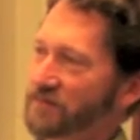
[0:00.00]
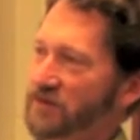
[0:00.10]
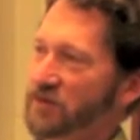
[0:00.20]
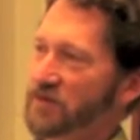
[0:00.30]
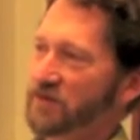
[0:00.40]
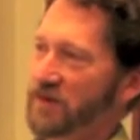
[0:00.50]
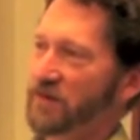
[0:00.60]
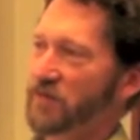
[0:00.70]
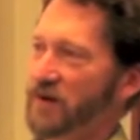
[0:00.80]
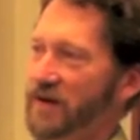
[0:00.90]
So it's a very
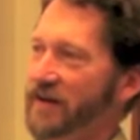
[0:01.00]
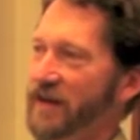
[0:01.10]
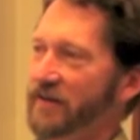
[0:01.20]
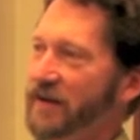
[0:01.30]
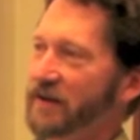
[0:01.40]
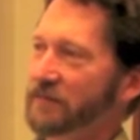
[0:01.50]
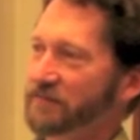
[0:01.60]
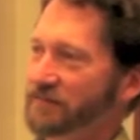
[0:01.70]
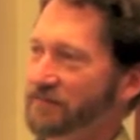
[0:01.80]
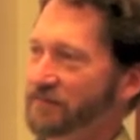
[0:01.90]
broad area.
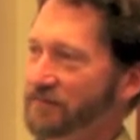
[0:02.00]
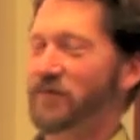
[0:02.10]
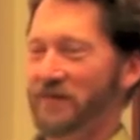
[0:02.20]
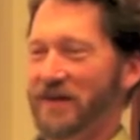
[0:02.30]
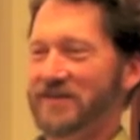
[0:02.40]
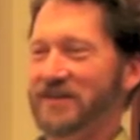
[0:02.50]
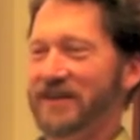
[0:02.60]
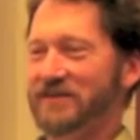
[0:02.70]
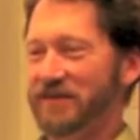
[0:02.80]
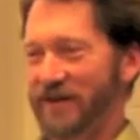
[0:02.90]
What makes
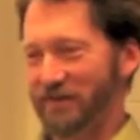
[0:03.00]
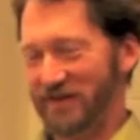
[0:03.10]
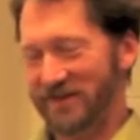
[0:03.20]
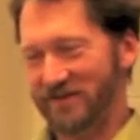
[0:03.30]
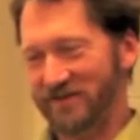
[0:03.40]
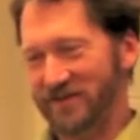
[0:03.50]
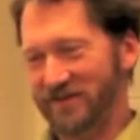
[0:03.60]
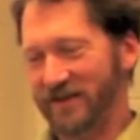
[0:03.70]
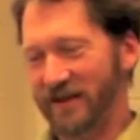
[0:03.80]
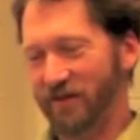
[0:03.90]
electronic materials
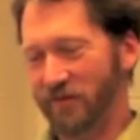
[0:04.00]
exciting?